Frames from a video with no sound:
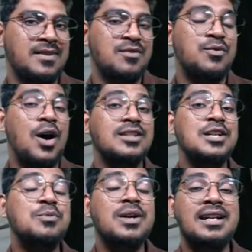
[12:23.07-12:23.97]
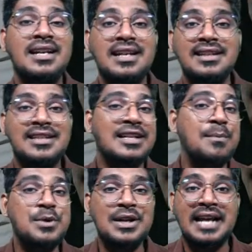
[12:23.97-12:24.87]
For that only, the
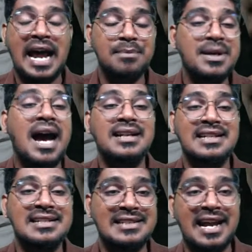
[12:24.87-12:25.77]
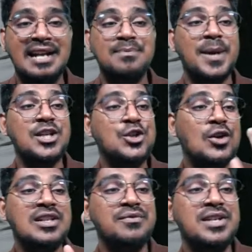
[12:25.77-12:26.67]
computer can be understand based
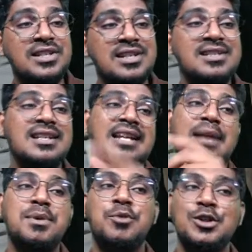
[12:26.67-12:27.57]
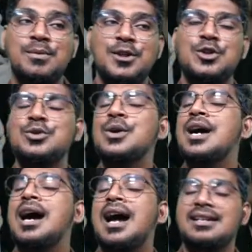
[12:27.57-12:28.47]
on the features, it can be possible to
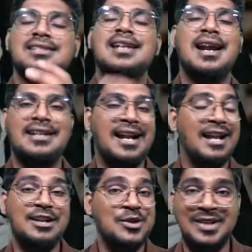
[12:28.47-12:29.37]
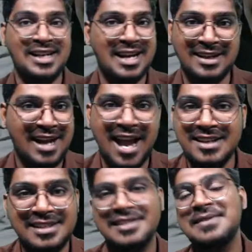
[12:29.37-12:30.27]
understand and also
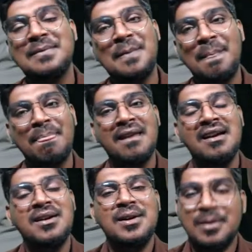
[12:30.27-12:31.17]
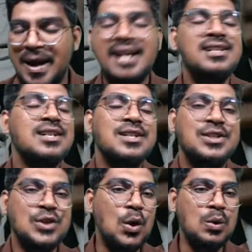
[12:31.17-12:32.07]
recognize. Right?
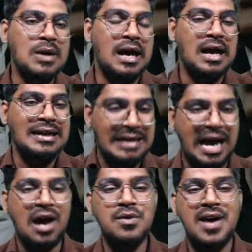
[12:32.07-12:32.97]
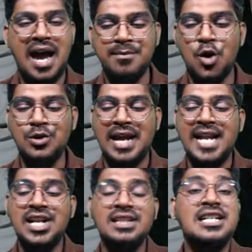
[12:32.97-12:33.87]
So now I'm going to
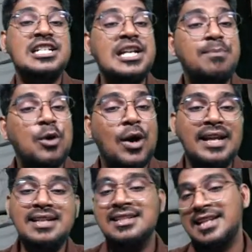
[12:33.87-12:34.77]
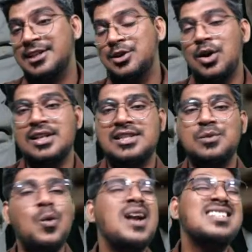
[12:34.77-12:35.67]
enter the deep learning technology.
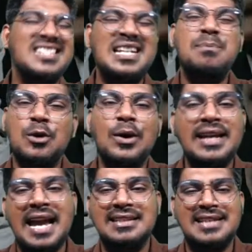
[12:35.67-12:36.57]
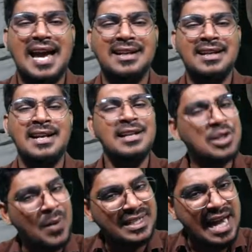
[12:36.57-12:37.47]
What is deep learning exactly? It is
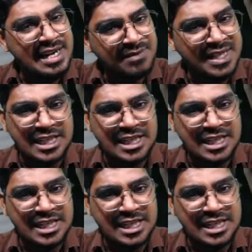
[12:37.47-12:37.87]
a one kind of the